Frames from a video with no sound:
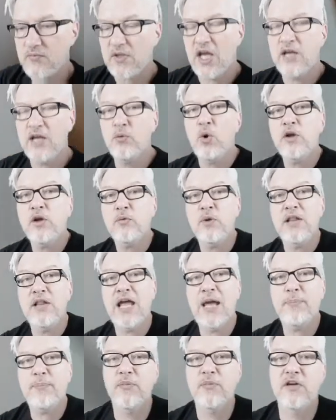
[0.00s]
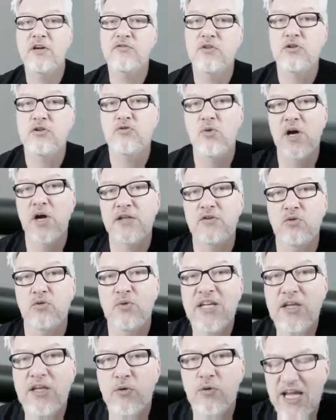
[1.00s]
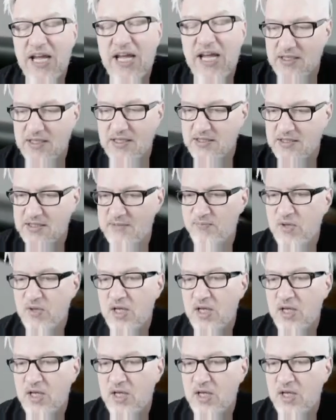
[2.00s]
And what will happen if you try to recreate it?